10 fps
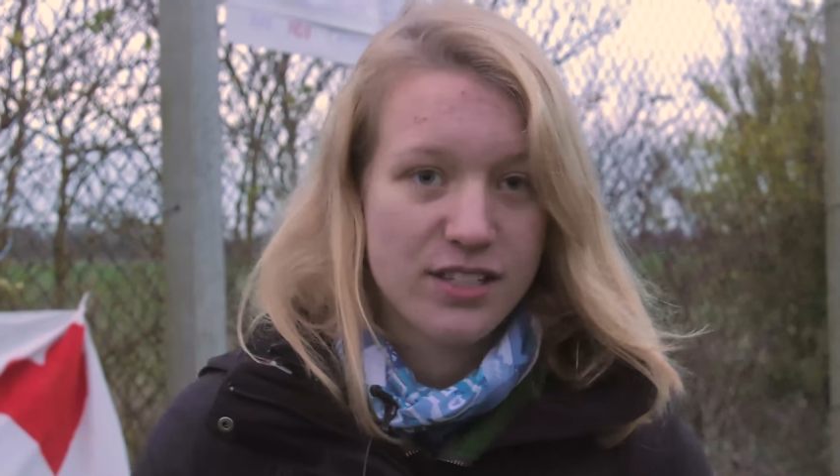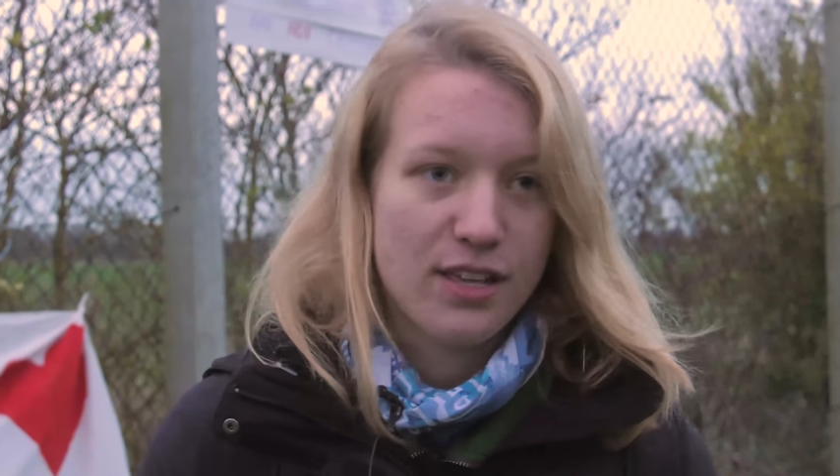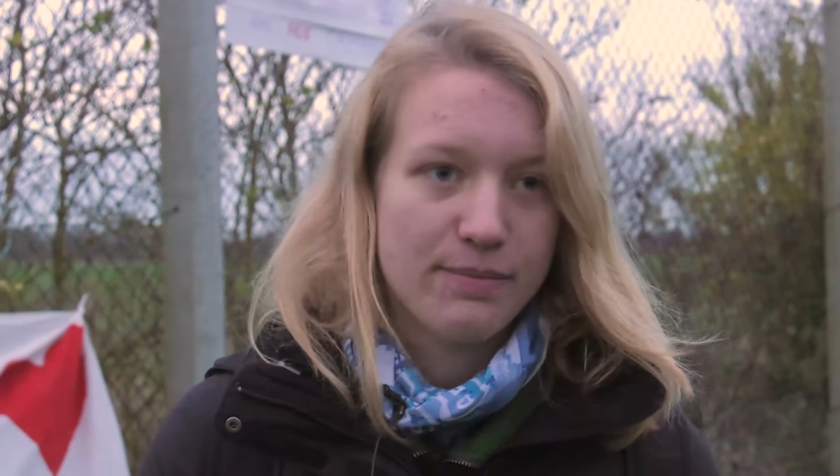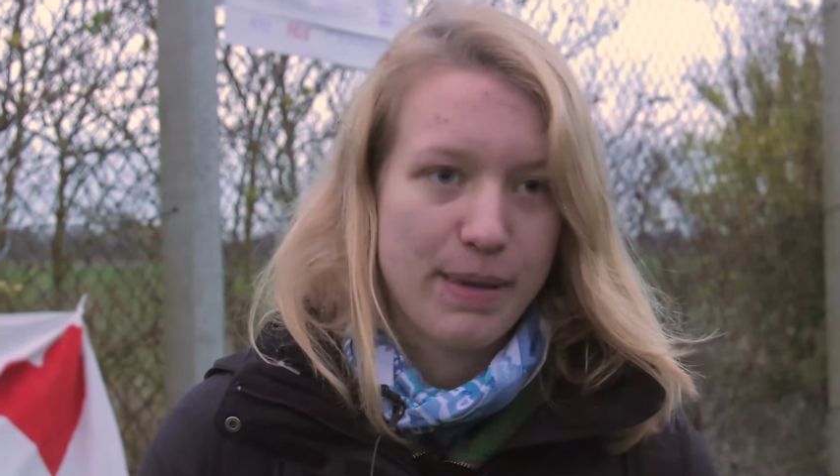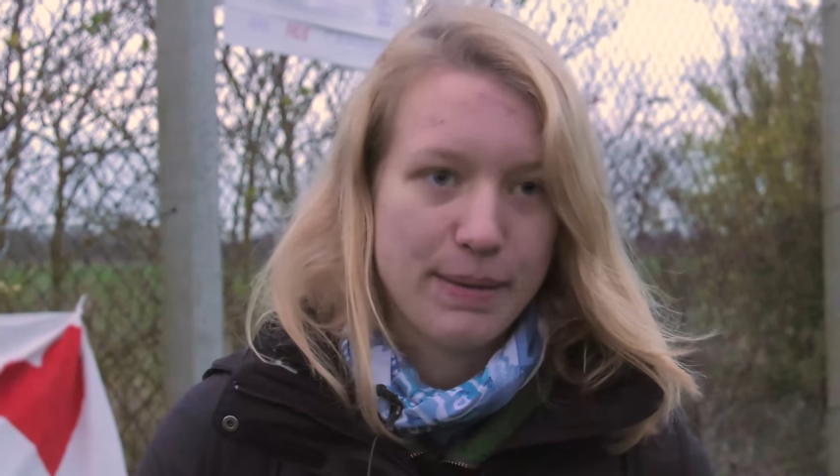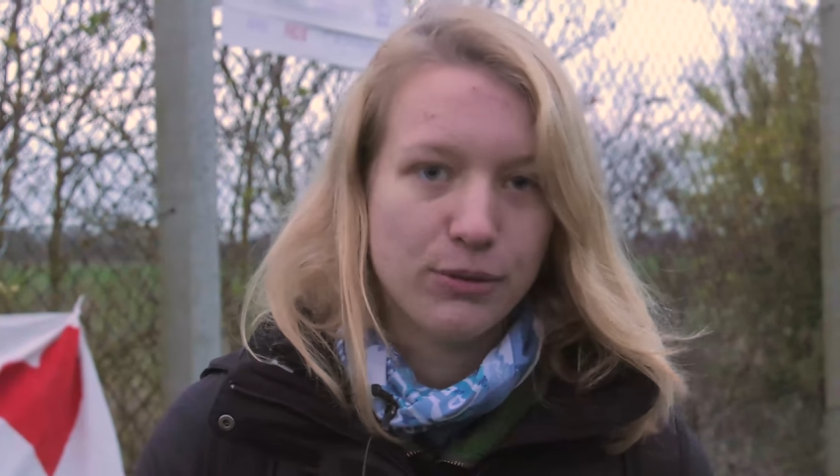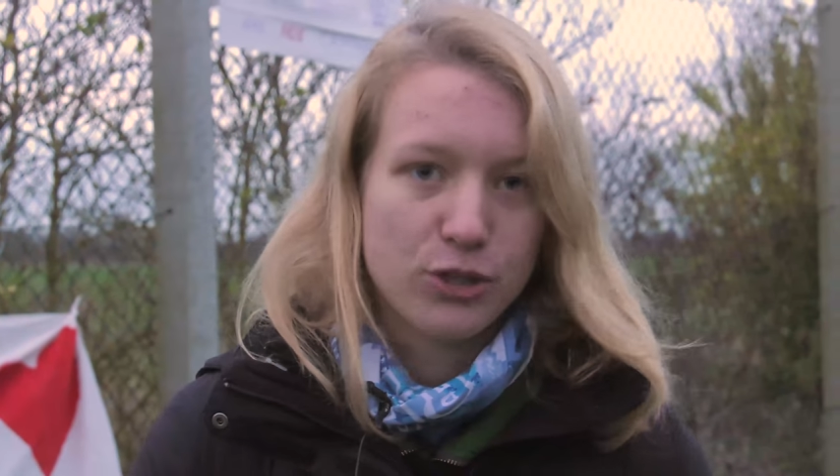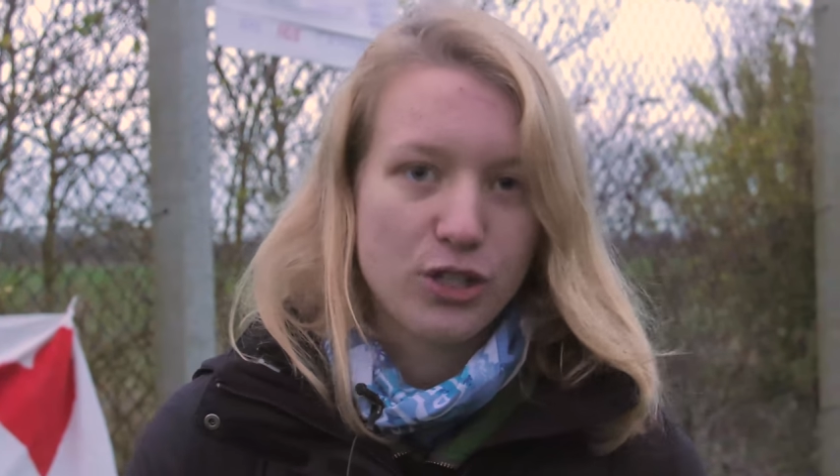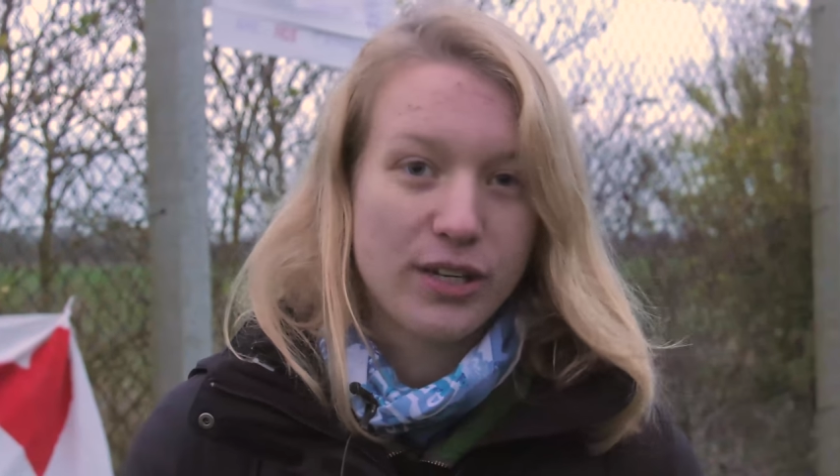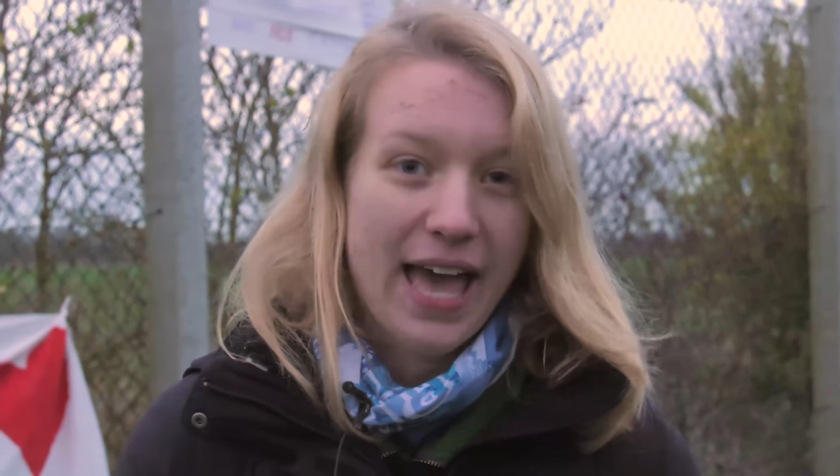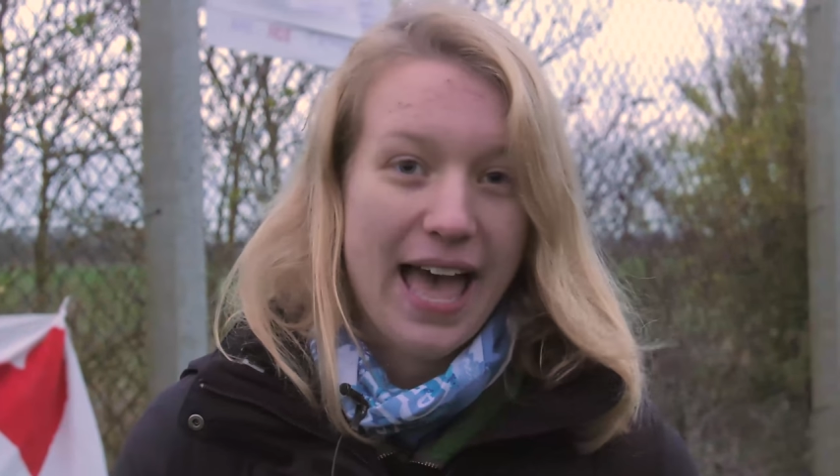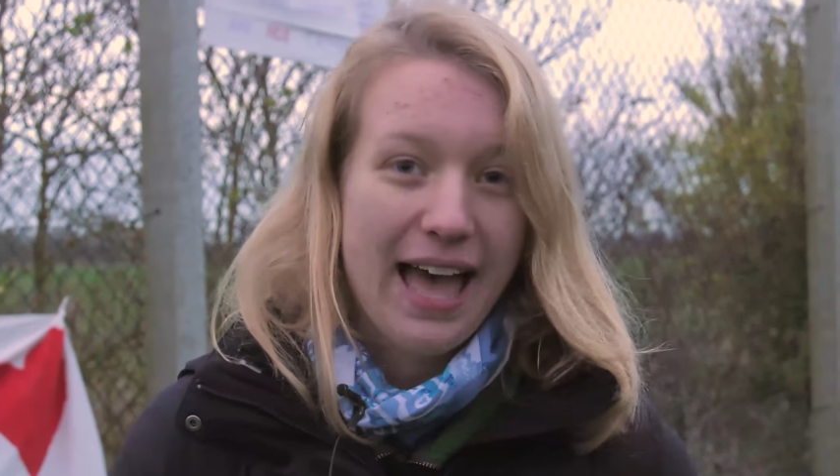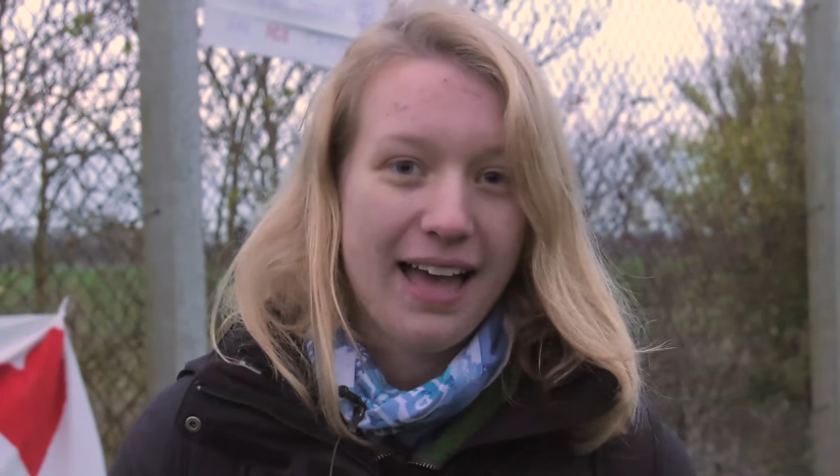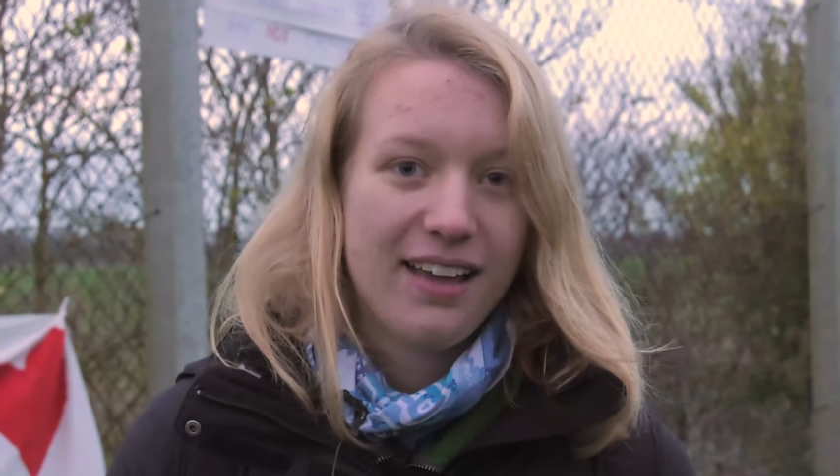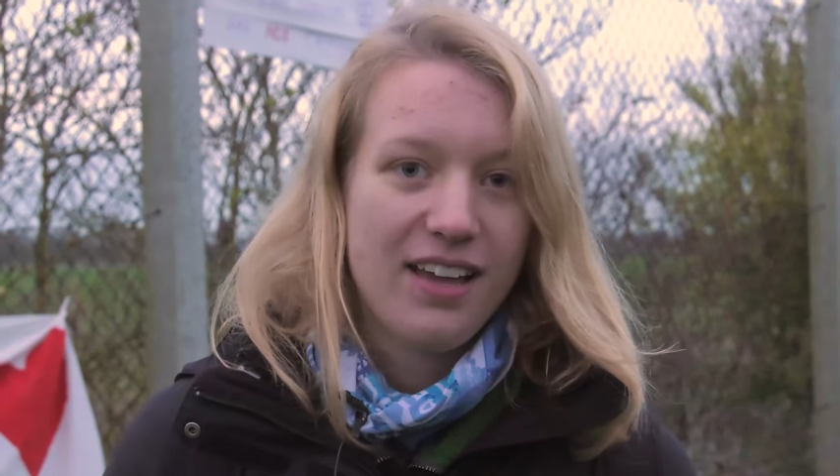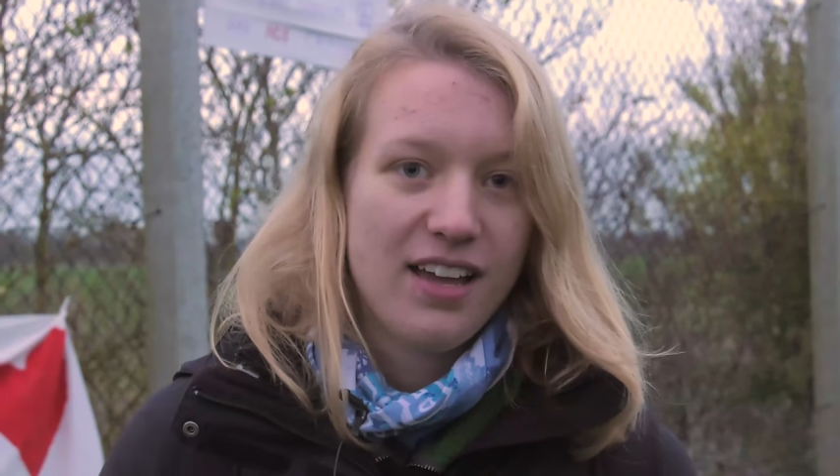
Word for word: that people do care